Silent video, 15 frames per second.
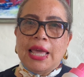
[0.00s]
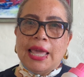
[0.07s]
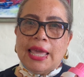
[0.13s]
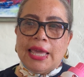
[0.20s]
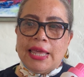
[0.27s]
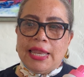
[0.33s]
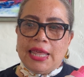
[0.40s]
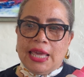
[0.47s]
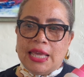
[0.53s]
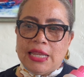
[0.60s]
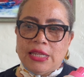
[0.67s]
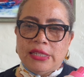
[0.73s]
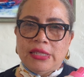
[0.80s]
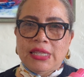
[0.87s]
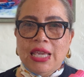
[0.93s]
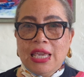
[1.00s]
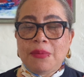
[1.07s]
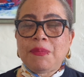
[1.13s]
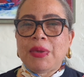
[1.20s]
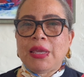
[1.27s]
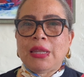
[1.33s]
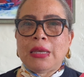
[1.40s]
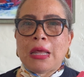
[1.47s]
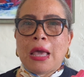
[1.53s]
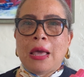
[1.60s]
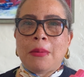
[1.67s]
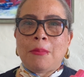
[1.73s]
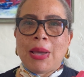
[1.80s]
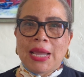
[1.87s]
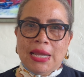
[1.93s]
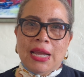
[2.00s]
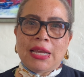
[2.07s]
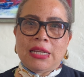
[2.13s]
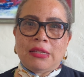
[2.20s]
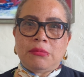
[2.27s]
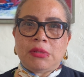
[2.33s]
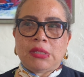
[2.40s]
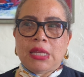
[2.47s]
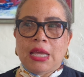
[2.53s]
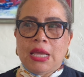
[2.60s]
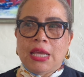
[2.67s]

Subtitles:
in keeping my items